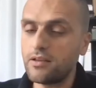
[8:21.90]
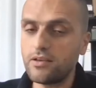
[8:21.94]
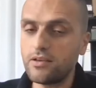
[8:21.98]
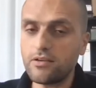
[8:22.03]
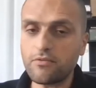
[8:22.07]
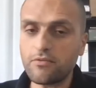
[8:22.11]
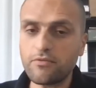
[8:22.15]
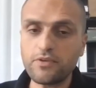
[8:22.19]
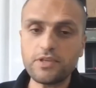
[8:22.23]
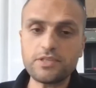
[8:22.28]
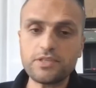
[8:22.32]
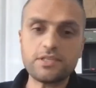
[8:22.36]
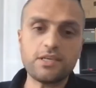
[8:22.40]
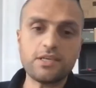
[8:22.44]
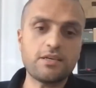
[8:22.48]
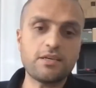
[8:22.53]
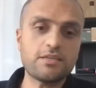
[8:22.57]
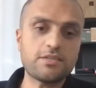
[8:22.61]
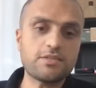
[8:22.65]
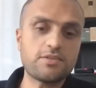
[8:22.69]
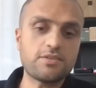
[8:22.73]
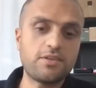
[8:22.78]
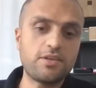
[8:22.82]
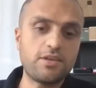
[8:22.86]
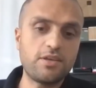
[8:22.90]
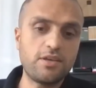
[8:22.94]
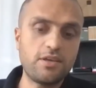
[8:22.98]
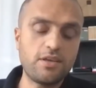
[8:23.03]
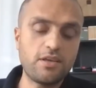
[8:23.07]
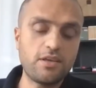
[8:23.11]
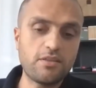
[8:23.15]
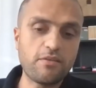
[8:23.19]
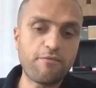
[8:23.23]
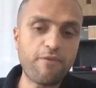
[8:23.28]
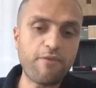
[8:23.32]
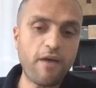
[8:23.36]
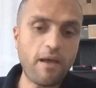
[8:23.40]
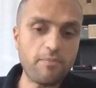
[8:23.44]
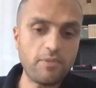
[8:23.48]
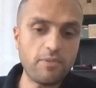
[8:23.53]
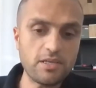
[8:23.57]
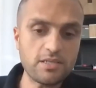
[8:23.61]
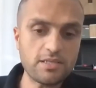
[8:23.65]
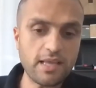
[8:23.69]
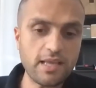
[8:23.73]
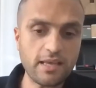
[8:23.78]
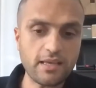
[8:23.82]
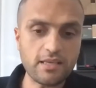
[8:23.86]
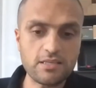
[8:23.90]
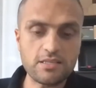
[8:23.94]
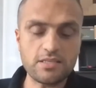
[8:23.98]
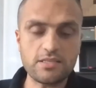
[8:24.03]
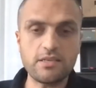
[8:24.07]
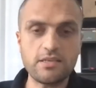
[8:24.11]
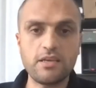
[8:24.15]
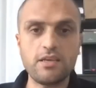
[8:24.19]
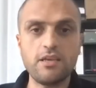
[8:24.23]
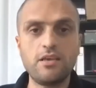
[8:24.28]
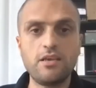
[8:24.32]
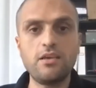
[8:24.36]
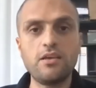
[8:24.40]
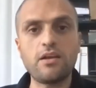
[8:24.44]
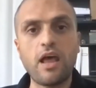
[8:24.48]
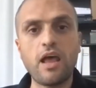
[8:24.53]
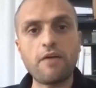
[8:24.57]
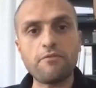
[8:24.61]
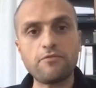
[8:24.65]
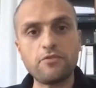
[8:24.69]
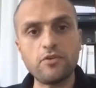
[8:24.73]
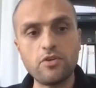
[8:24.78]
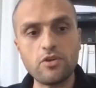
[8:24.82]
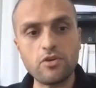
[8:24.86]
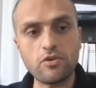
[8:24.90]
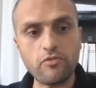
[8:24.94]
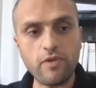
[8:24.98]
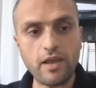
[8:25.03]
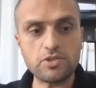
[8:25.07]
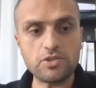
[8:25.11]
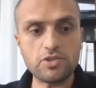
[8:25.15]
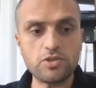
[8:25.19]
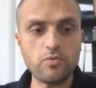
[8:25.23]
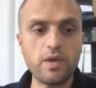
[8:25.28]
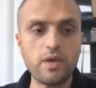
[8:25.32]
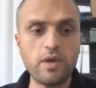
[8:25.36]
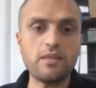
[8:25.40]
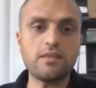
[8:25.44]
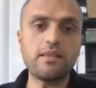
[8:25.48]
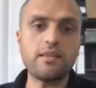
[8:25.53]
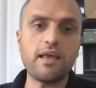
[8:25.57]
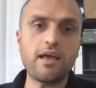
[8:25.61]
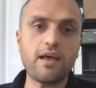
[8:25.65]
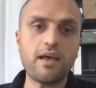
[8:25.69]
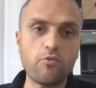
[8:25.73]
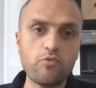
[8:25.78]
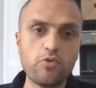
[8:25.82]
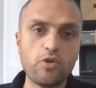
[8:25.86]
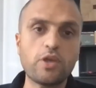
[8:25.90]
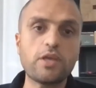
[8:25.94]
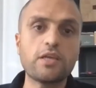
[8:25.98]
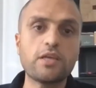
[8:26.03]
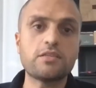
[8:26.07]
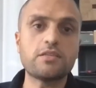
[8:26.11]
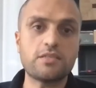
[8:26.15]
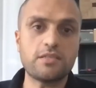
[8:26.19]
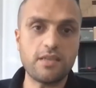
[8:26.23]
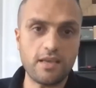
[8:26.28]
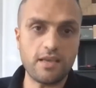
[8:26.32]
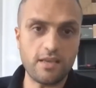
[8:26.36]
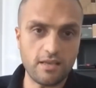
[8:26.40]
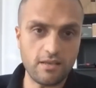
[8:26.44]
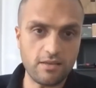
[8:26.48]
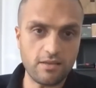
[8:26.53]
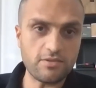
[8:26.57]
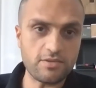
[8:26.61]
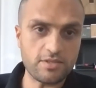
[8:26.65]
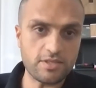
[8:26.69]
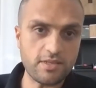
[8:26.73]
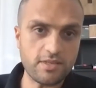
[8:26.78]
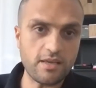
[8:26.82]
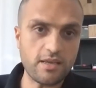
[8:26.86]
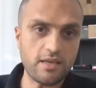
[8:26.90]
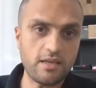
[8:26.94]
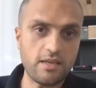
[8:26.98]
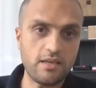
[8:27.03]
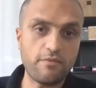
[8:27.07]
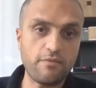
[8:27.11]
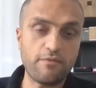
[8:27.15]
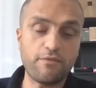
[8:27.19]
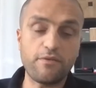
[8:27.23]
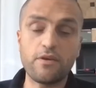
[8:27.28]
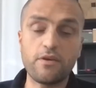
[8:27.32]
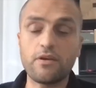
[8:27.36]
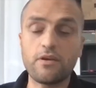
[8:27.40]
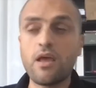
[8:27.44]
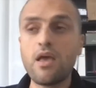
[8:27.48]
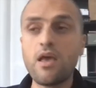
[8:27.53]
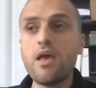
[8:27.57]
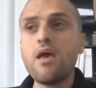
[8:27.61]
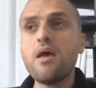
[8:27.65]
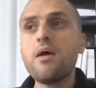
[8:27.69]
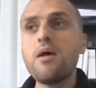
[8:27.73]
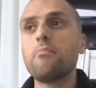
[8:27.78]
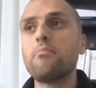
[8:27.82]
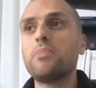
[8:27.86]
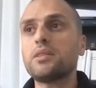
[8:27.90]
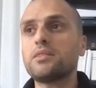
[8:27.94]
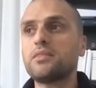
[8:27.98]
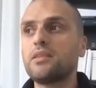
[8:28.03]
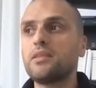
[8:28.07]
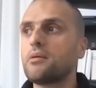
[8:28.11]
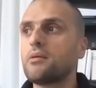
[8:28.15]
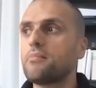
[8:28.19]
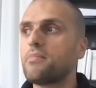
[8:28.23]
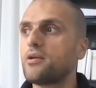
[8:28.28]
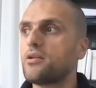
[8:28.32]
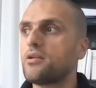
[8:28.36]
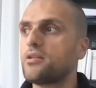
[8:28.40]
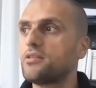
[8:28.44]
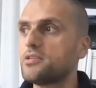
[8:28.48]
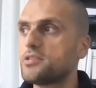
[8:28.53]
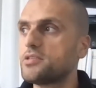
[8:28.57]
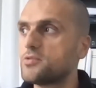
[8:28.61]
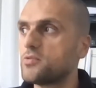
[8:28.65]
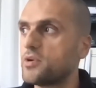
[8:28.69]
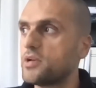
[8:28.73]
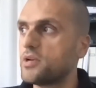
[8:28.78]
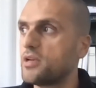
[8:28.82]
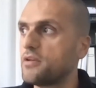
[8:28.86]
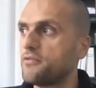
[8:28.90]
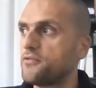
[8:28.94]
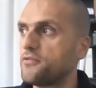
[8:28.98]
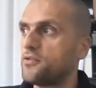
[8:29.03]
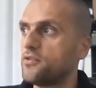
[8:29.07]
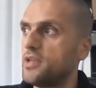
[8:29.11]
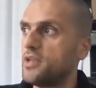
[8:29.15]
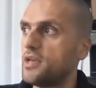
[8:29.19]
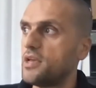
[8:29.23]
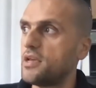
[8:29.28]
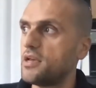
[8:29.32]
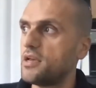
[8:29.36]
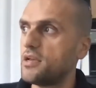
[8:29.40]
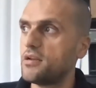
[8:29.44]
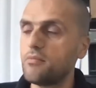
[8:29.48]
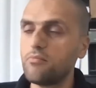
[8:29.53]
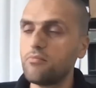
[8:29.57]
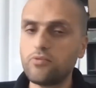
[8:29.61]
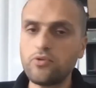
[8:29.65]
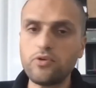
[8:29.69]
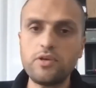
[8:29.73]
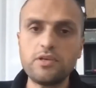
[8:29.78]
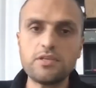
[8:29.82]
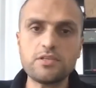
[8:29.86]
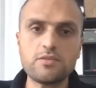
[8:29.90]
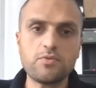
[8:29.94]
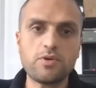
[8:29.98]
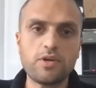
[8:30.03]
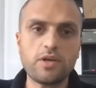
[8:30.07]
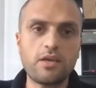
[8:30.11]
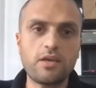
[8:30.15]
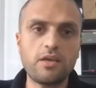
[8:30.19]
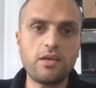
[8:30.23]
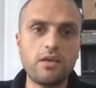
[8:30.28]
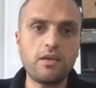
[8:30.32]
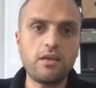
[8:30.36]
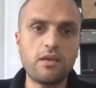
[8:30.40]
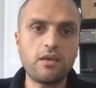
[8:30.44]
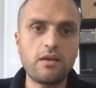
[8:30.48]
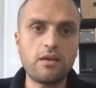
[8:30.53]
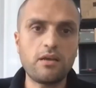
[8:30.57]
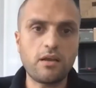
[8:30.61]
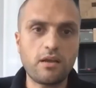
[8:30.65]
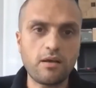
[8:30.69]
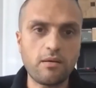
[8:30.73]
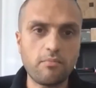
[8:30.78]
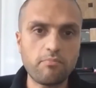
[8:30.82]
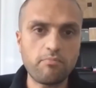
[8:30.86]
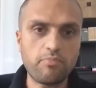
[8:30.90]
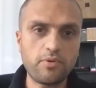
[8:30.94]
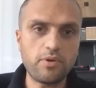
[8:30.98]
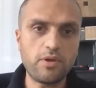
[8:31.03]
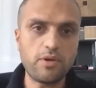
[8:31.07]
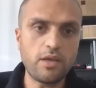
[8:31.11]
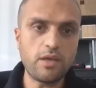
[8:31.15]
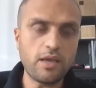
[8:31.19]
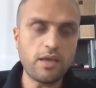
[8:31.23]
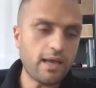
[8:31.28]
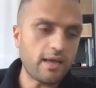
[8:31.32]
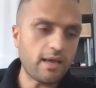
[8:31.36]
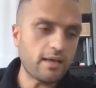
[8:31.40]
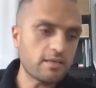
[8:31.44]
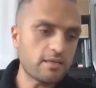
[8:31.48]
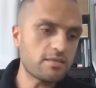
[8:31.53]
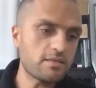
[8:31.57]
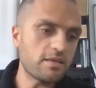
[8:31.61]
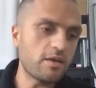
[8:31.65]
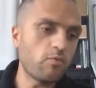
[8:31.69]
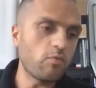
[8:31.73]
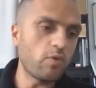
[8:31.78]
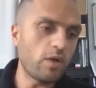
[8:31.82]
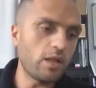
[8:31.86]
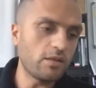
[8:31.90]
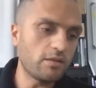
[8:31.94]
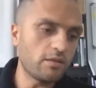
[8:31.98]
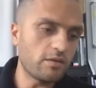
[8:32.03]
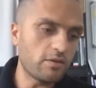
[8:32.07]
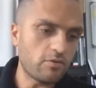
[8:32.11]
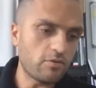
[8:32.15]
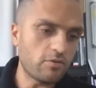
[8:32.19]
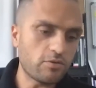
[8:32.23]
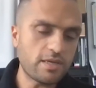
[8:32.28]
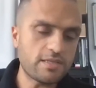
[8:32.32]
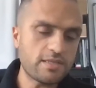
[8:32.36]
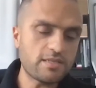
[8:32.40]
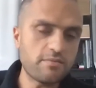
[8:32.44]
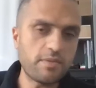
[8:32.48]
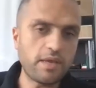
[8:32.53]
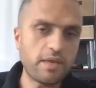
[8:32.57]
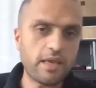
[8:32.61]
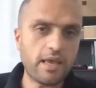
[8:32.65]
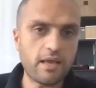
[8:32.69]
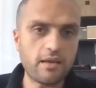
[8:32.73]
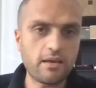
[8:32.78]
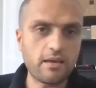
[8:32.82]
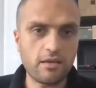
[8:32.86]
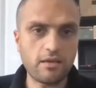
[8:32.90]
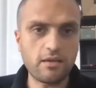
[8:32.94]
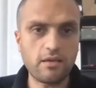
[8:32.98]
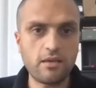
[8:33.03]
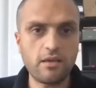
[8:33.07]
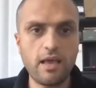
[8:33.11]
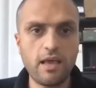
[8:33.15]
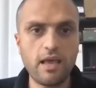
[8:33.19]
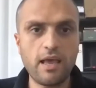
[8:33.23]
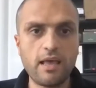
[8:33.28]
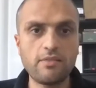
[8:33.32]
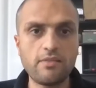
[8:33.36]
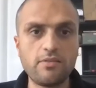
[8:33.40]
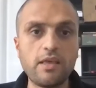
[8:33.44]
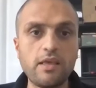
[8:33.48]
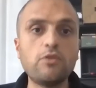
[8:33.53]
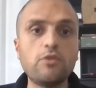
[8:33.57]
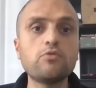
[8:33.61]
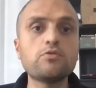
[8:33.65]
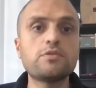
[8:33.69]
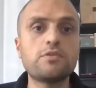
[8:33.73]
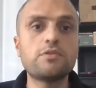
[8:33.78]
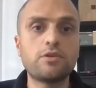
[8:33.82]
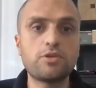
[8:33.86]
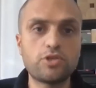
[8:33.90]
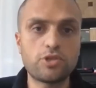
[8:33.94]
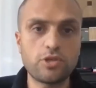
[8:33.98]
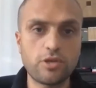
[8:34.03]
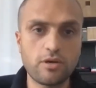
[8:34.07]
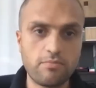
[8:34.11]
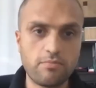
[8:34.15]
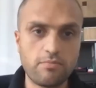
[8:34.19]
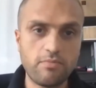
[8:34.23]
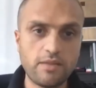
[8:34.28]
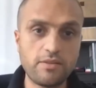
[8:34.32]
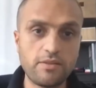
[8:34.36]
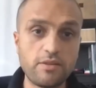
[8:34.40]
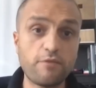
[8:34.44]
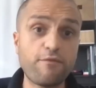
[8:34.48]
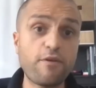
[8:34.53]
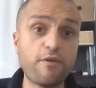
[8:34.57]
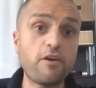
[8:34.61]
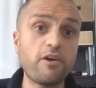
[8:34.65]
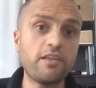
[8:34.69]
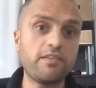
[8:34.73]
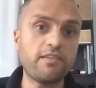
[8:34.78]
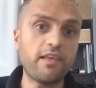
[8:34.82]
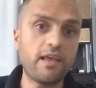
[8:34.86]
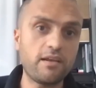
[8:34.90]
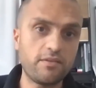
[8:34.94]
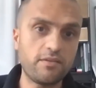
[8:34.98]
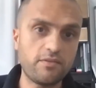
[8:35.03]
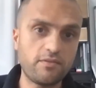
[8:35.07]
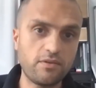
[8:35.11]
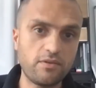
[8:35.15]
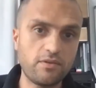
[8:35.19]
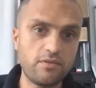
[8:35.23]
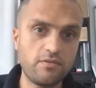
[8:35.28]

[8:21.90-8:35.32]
visas, the families that can stay here. After you graduate now, you can stay and live here. But think about it this way. If today an employee is working in a company as a welder or as a mechanic, and they lose their job, and they're very talented,